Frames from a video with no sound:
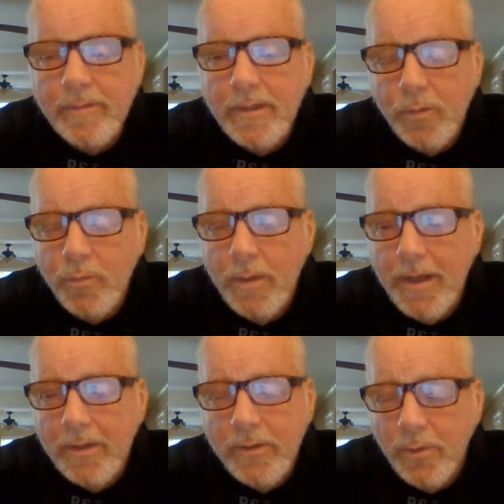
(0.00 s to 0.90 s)
that's why I'm
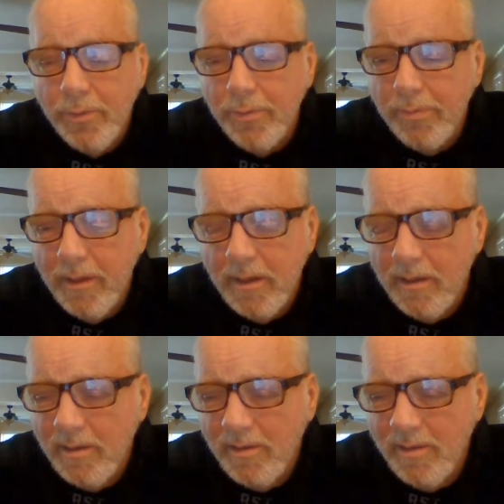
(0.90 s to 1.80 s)
not so,
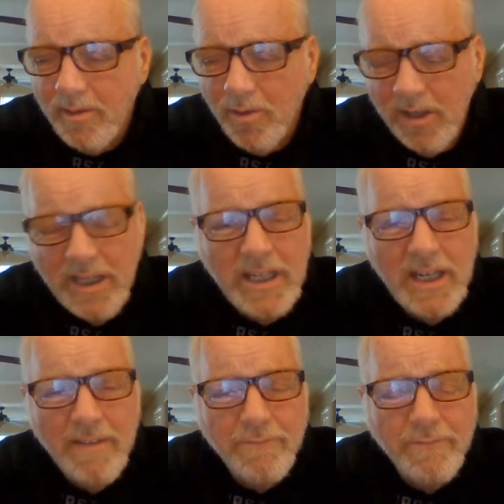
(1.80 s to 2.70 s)
so keen
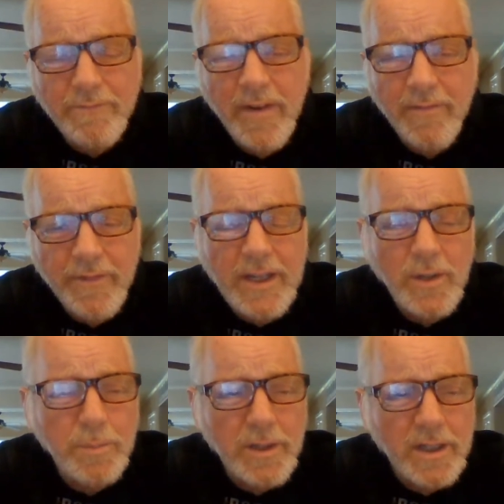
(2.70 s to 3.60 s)
on on
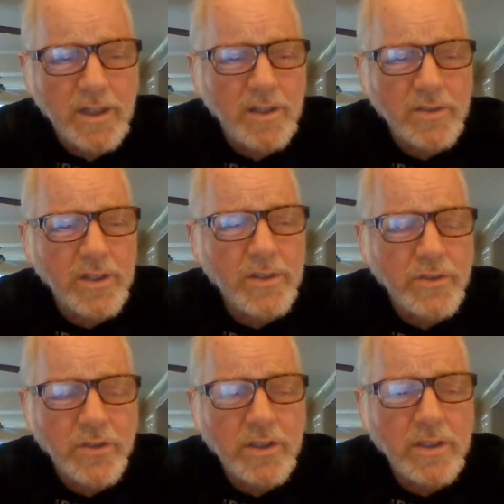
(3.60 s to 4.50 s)
Facebook and all this other
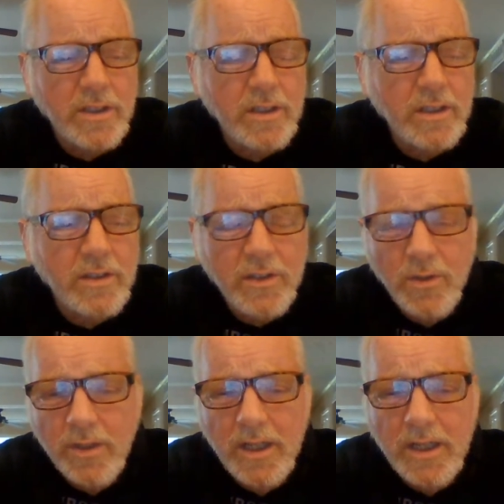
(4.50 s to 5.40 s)
junk that's going
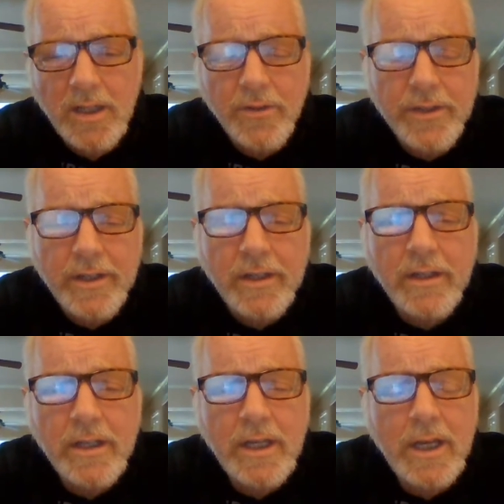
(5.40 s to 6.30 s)
on out there,
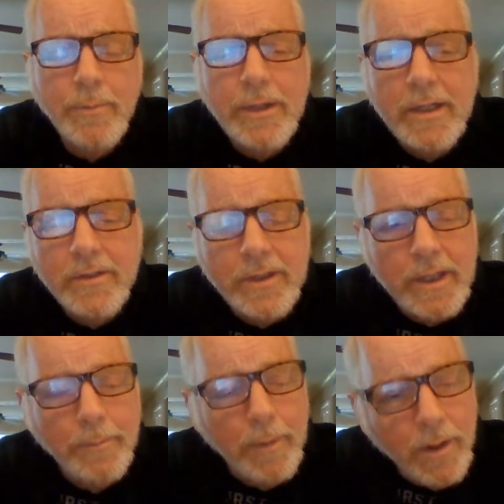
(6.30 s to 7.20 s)
because it
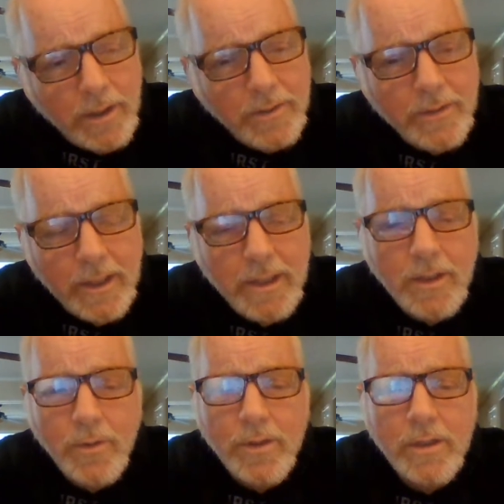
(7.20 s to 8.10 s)
can bog you
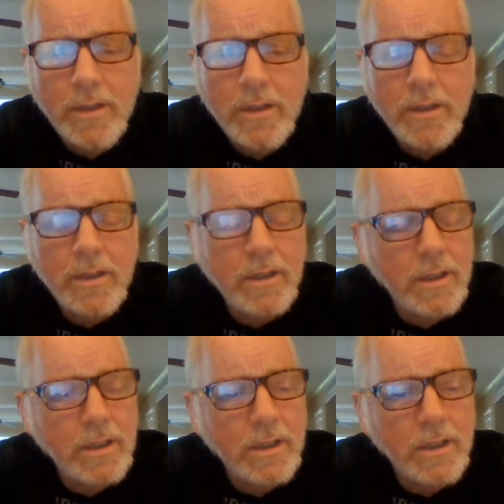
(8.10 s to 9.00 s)
down
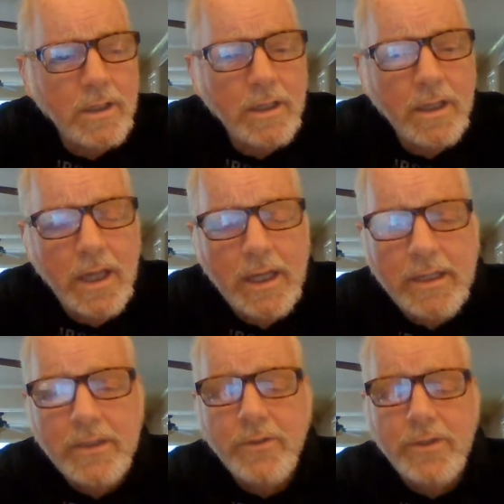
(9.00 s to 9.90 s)
and
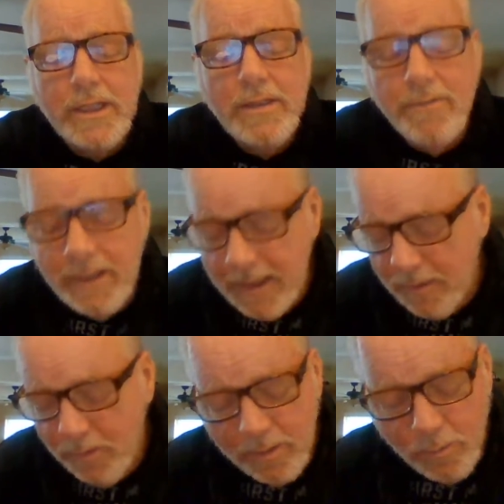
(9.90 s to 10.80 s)
get you deviated
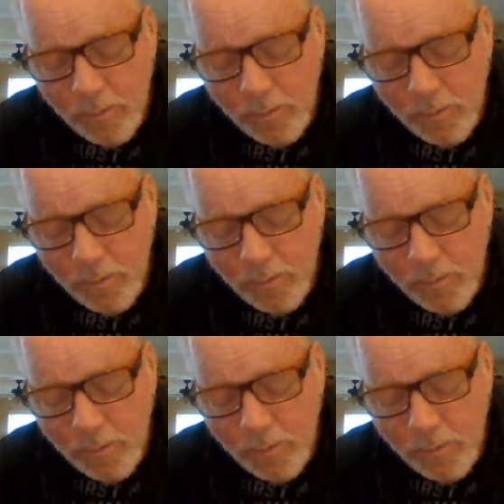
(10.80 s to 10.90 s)
with the